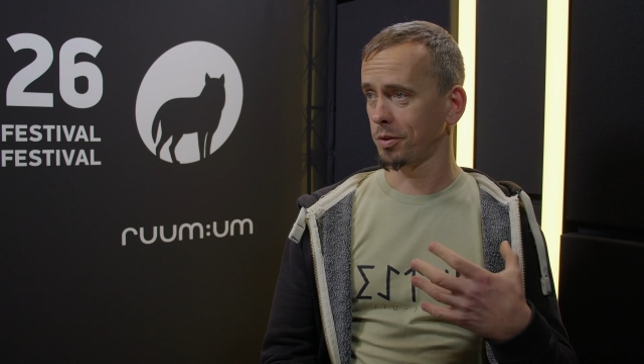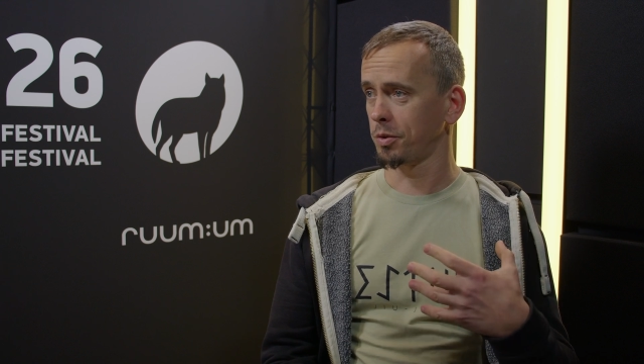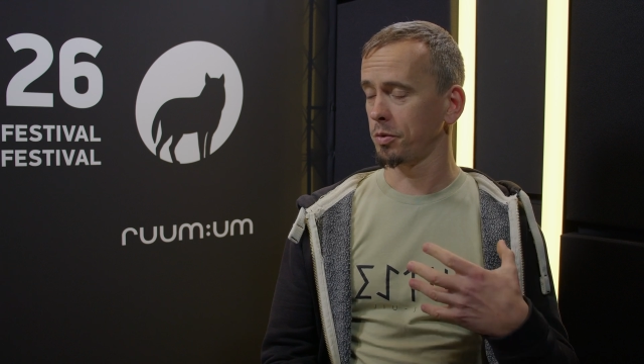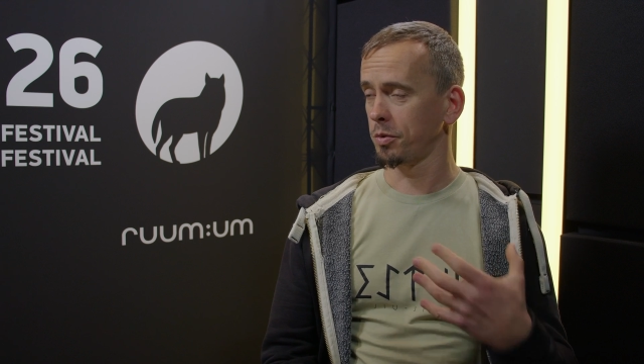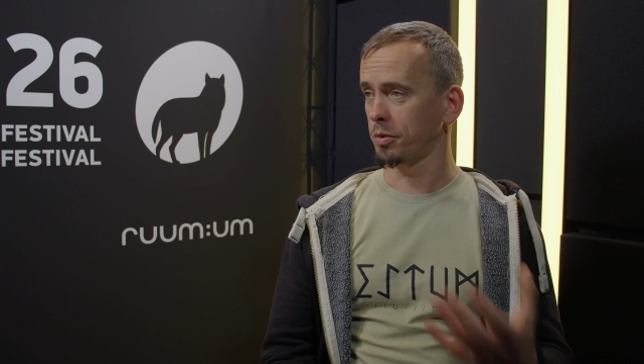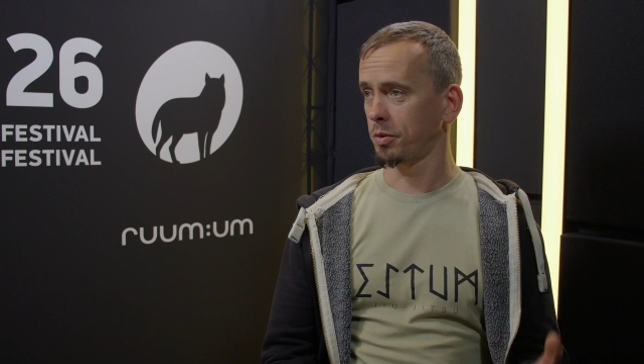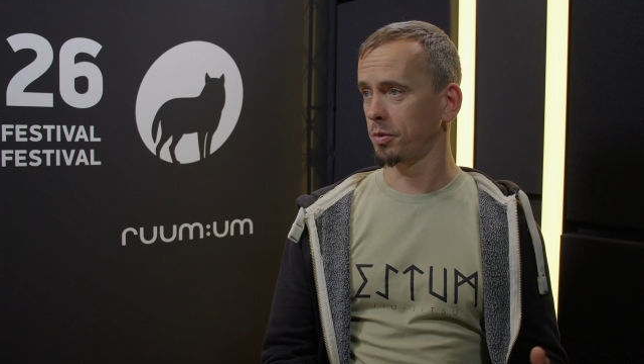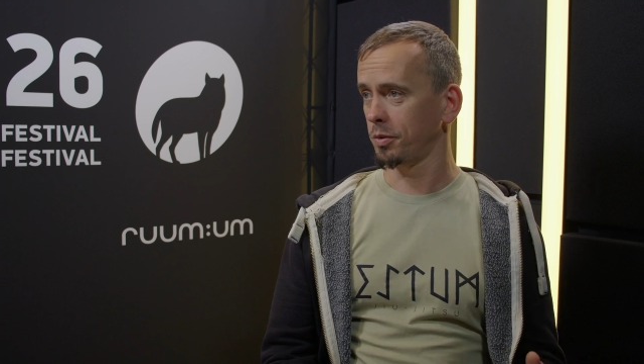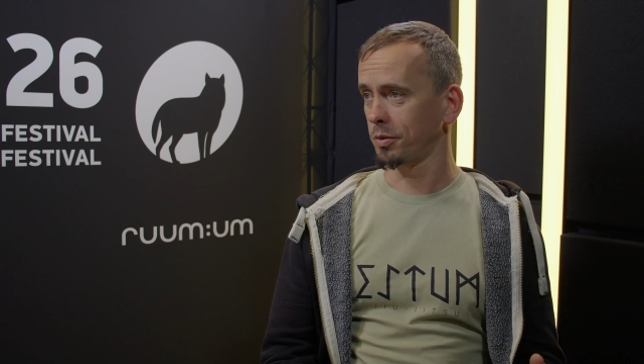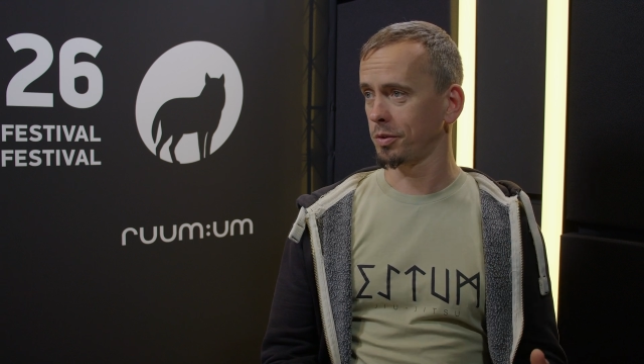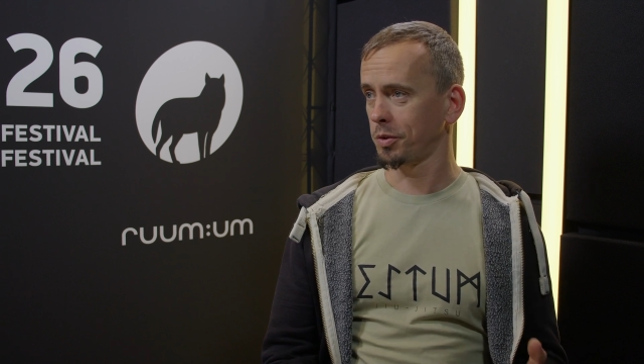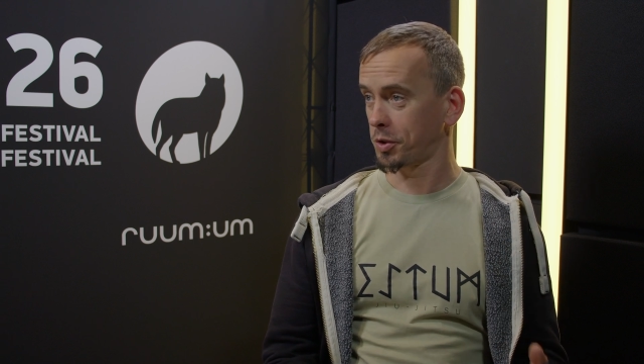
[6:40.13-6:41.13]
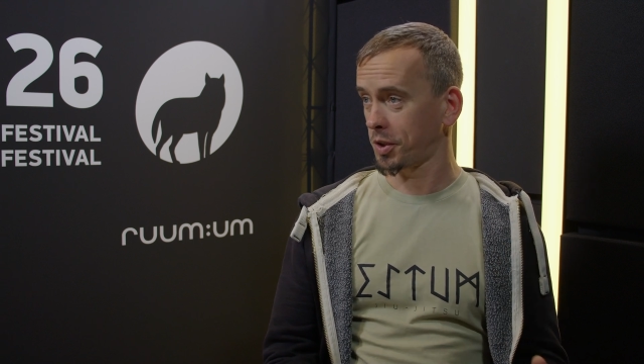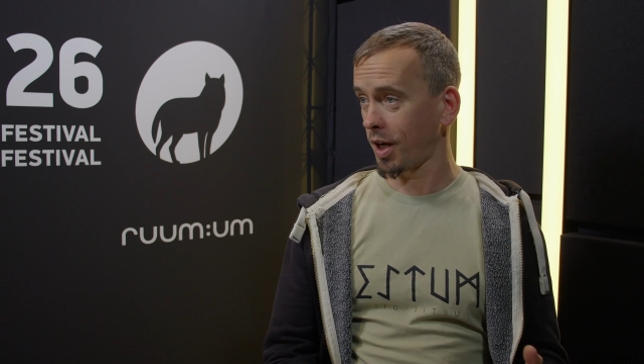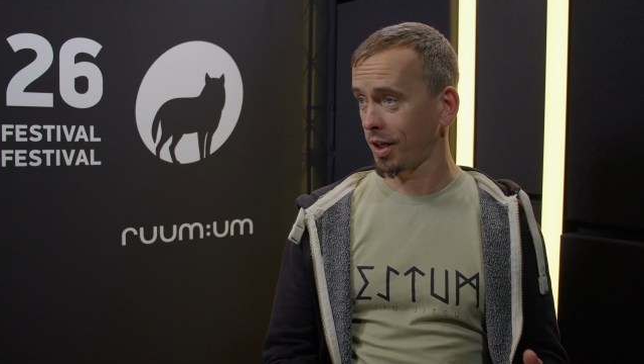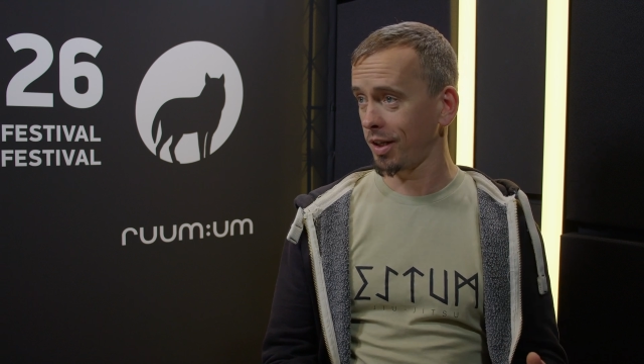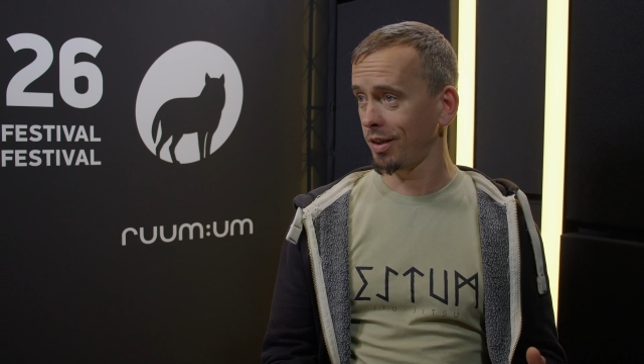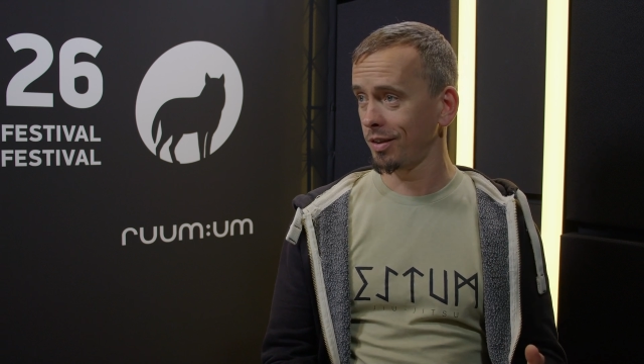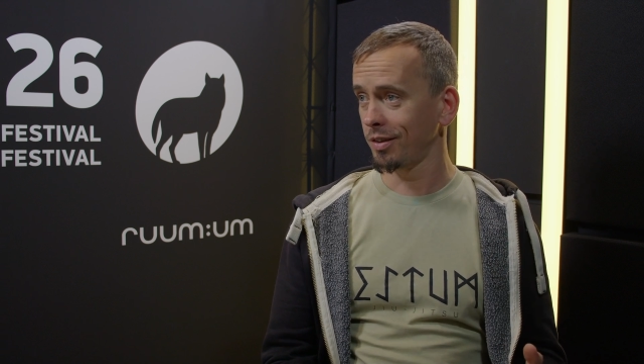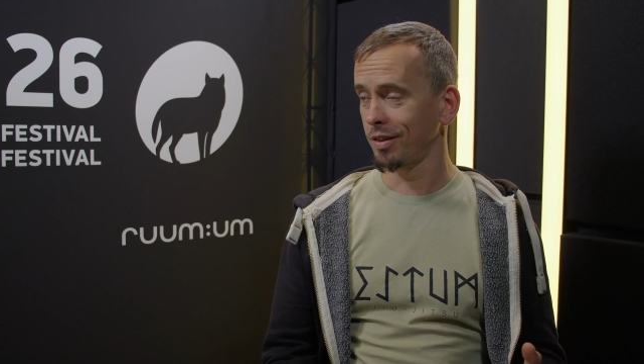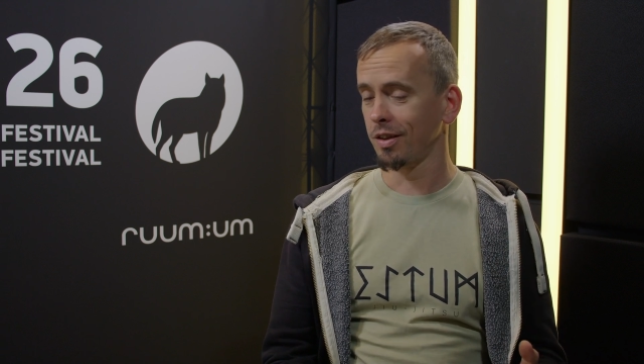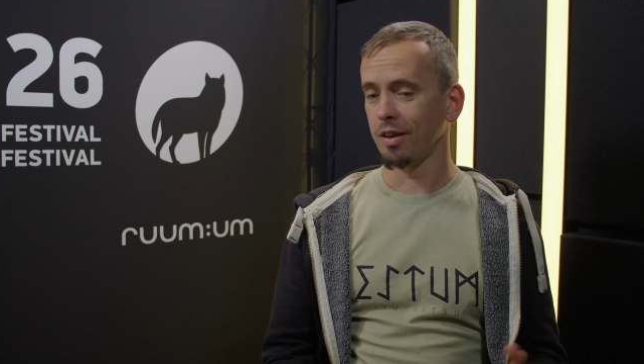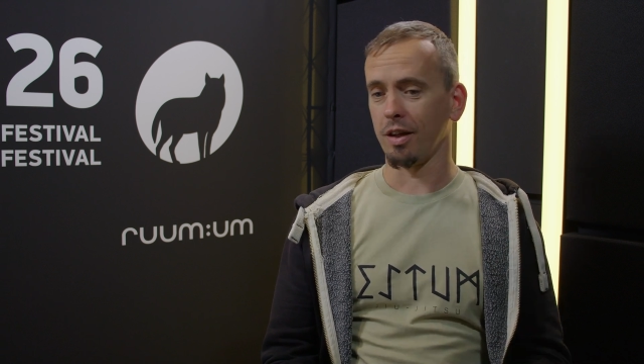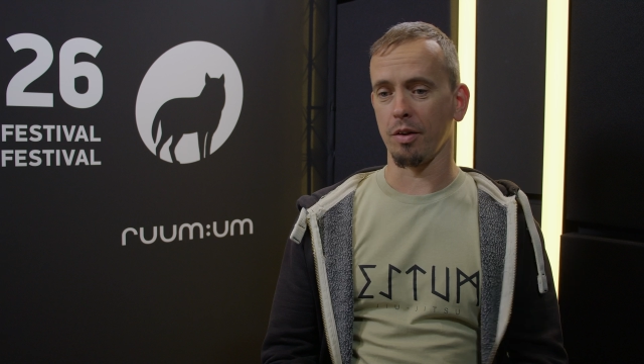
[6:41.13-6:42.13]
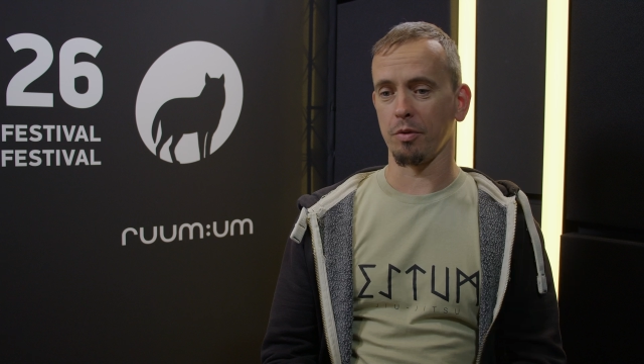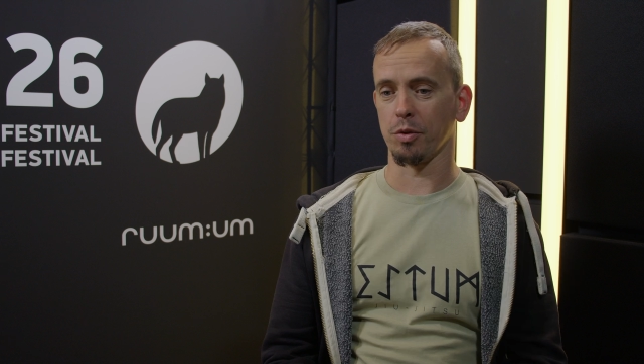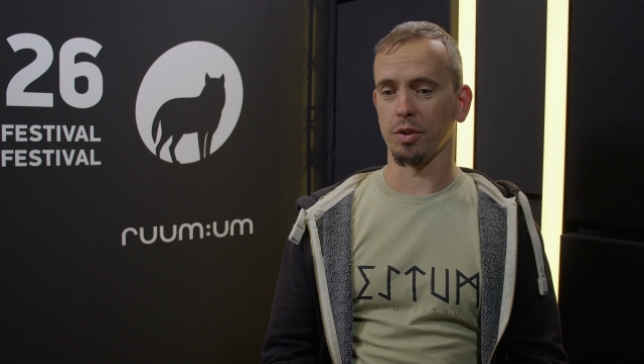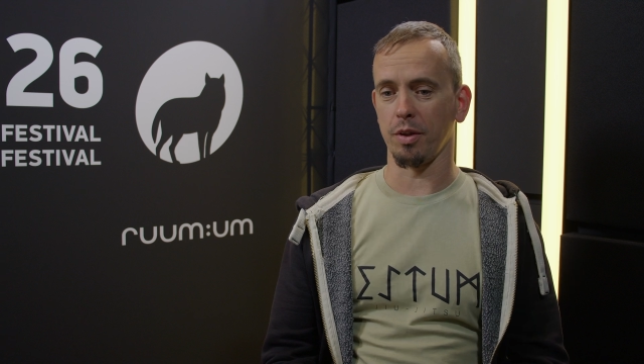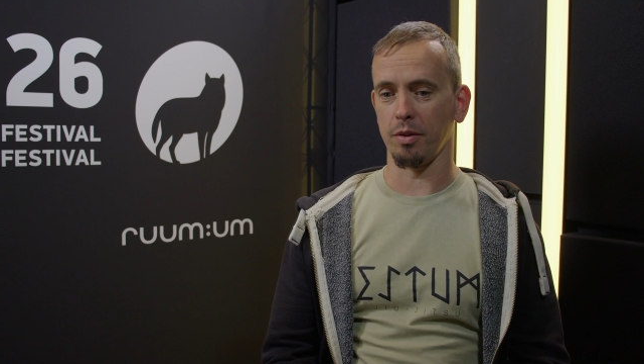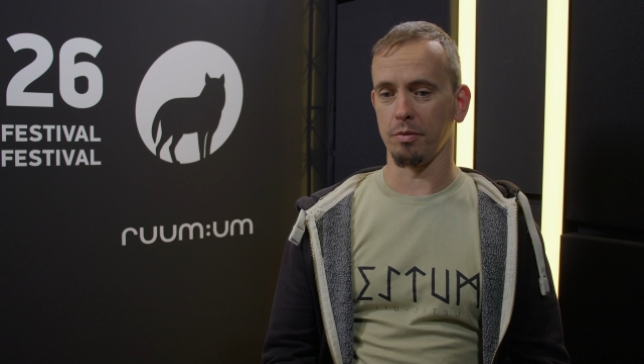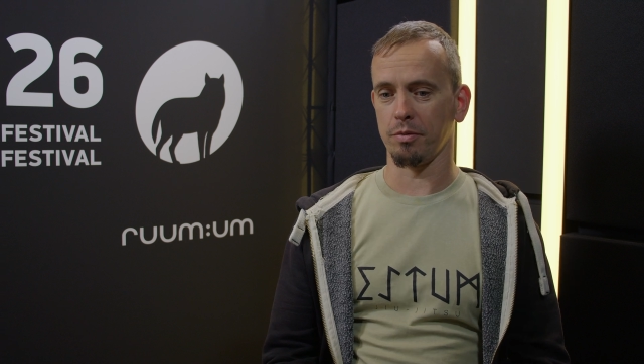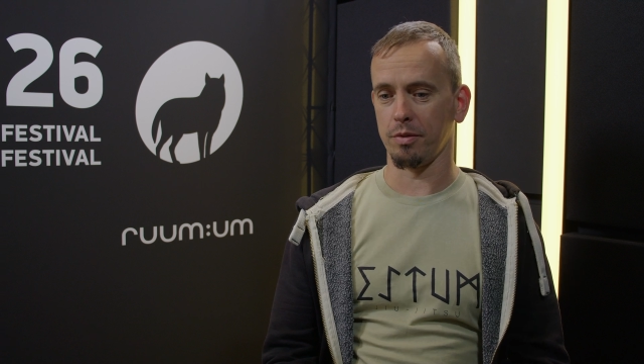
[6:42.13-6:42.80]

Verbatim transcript: to to to study and that was the,